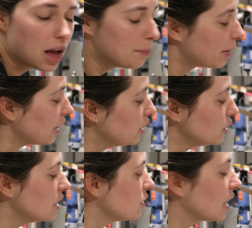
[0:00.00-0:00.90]
but I
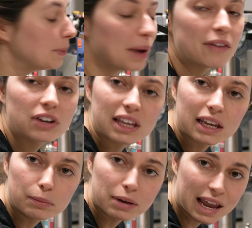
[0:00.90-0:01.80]
use it to keep everything
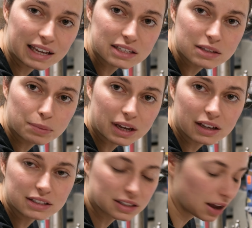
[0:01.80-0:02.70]
in place
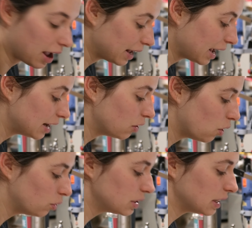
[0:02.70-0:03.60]
because I can
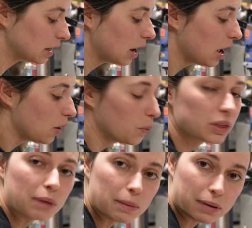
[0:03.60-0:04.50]
hold it
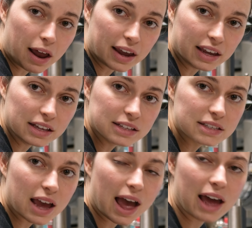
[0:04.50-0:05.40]
with my
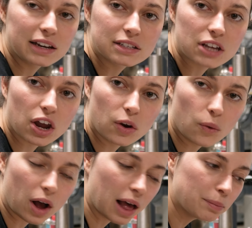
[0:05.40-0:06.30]
pliers, and
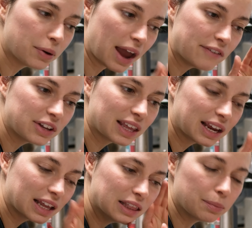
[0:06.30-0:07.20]
so I'll put
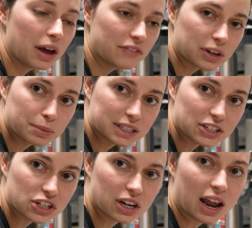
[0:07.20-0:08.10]
everything in the perfect
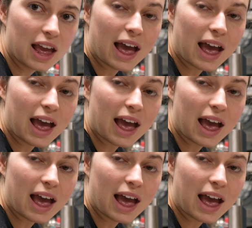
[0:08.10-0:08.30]
position,